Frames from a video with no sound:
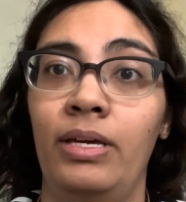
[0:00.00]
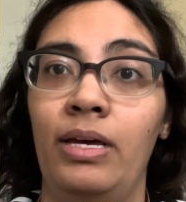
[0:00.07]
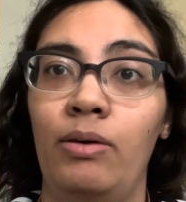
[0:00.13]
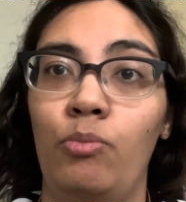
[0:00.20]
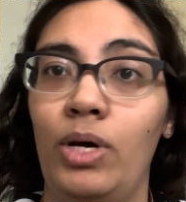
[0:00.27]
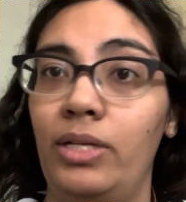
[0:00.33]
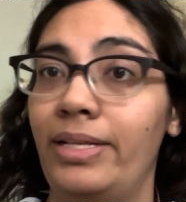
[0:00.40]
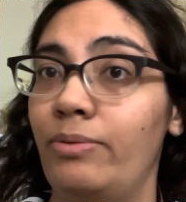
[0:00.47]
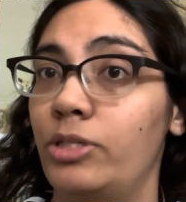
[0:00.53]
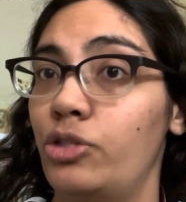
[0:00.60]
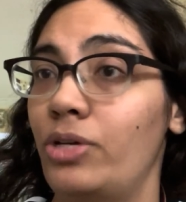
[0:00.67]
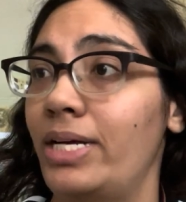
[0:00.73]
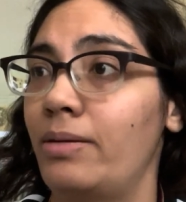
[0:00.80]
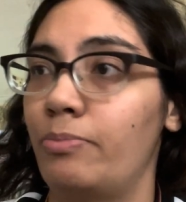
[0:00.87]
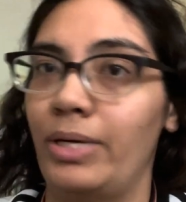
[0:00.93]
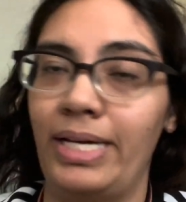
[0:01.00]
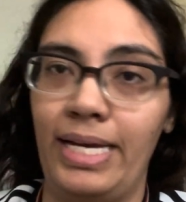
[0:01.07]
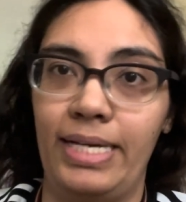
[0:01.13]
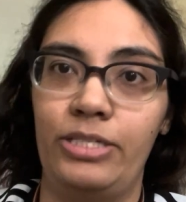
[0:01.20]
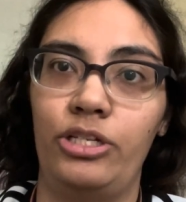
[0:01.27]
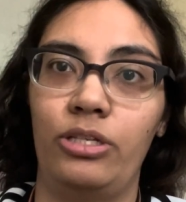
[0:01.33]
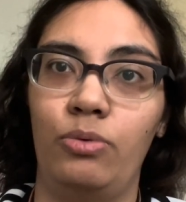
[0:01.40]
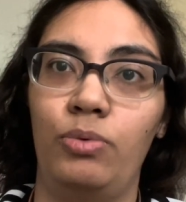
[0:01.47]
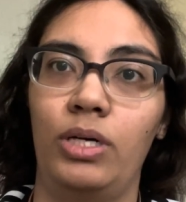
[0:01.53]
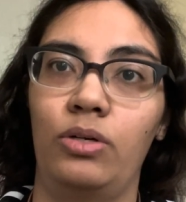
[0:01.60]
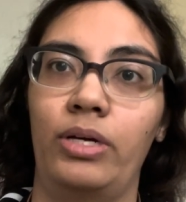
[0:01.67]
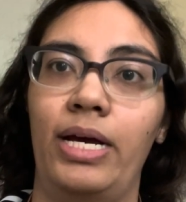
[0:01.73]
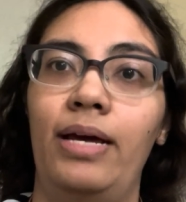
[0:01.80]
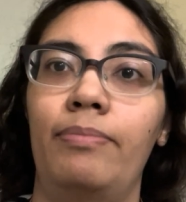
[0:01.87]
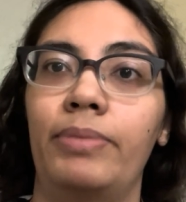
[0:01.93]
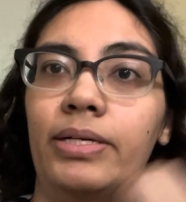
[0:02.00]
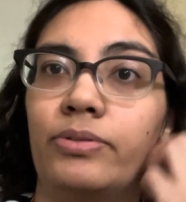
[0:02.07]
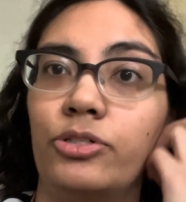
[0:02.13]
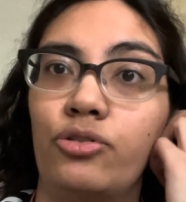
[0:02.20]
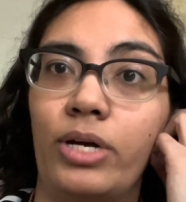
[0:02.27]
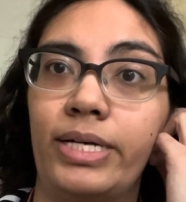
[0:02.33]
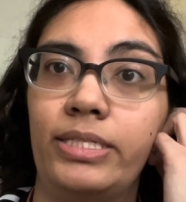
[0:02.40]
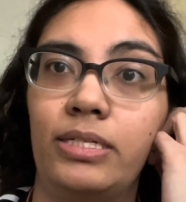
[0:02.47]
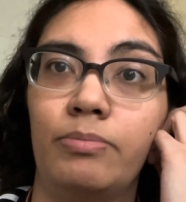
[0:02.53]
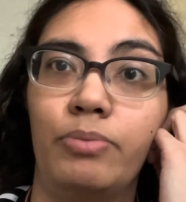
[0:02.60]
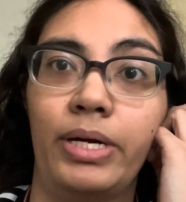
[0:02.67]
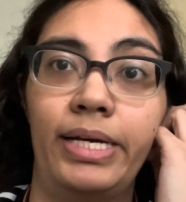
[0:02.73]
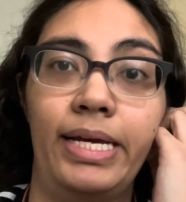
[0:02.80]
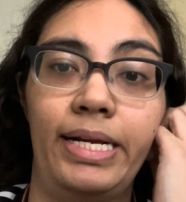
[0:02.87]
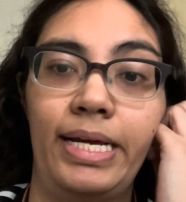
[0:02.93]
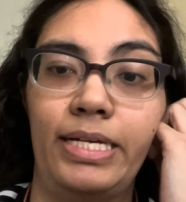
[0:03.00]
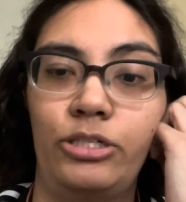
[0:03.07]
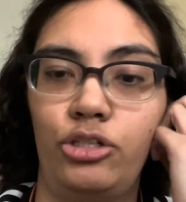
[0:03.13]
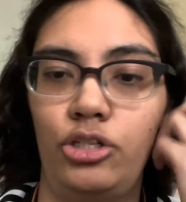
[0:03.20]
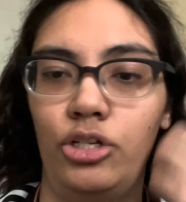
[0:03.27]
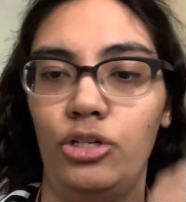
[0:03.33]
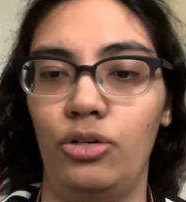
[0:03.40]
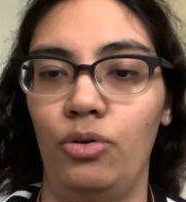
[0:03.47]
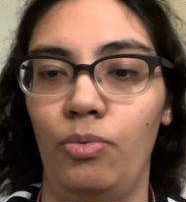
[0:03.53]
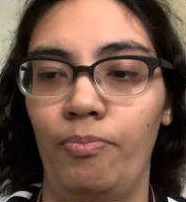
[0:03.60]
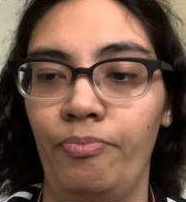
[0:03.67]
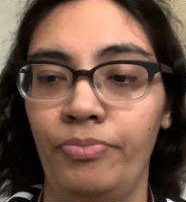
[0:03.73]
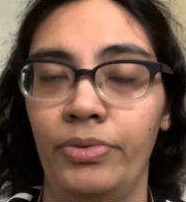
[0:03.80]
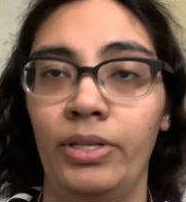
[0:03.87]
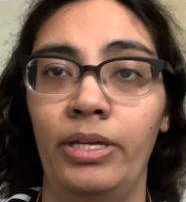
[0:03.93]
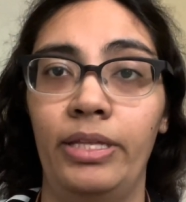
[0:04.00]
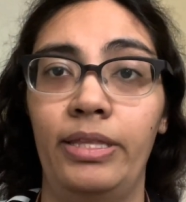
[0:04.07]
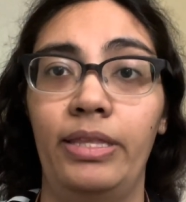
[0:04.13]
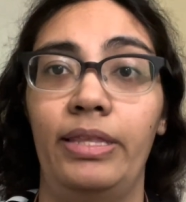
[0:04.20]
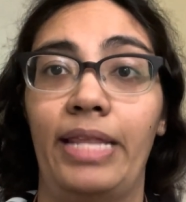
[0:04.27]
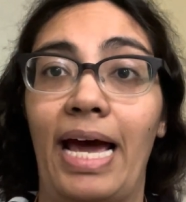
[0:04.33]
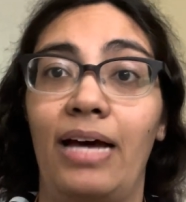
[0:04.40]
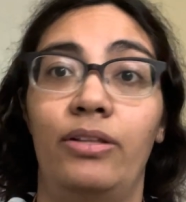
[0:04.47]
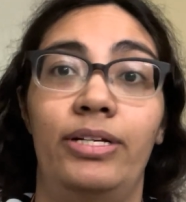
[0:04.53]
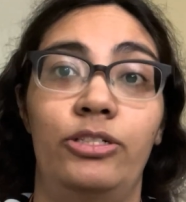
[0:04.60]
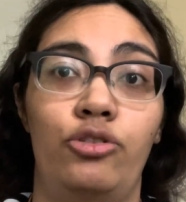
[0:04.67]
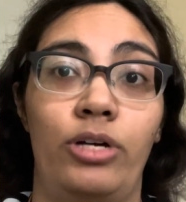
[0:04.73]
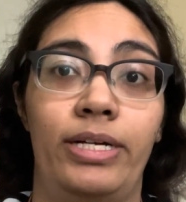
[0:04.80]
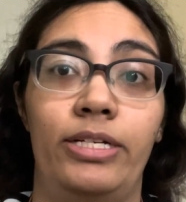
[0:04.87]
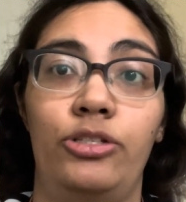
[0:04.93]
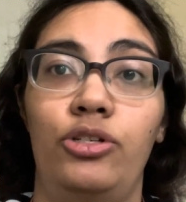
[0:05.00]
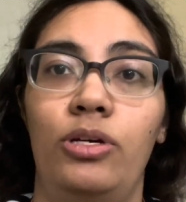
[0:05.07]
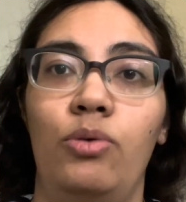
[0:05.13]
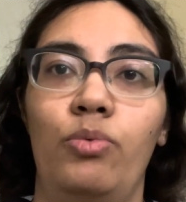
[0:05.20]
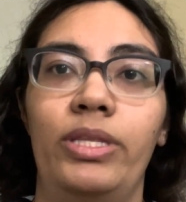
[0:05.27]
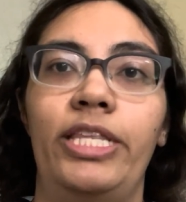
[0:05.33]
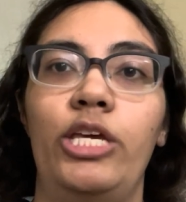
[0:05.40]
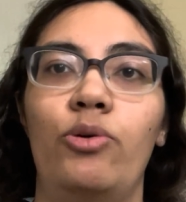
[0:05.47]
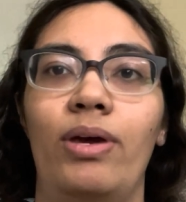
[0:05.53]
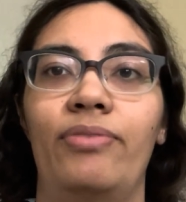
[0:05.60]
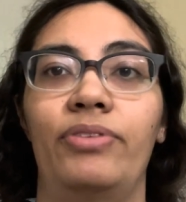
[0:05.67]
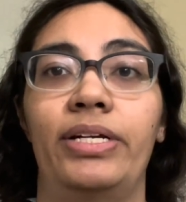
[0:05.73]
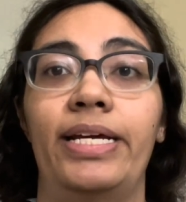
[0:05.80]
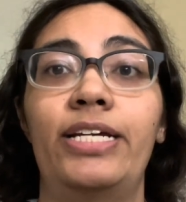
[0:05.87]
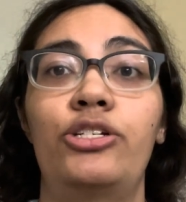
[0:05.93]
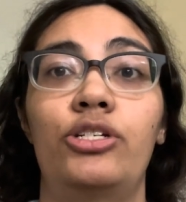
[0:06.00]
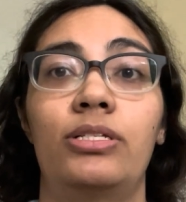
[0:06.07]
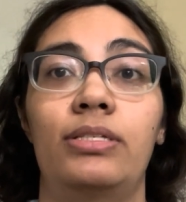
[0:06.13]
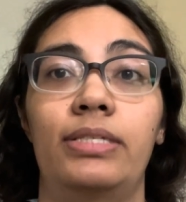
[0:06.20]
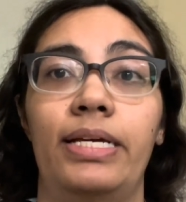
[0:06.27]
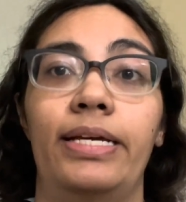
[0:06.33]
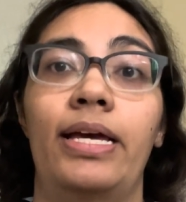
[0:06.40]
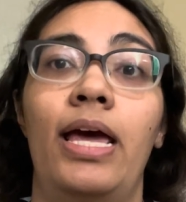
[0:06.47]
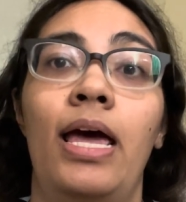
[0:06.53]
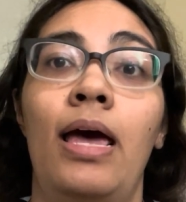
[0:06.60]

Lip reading: well, they were trying to bring it into the World Cup. They were trying to bring it into, now they're trying to do it with the UEFA Nations League.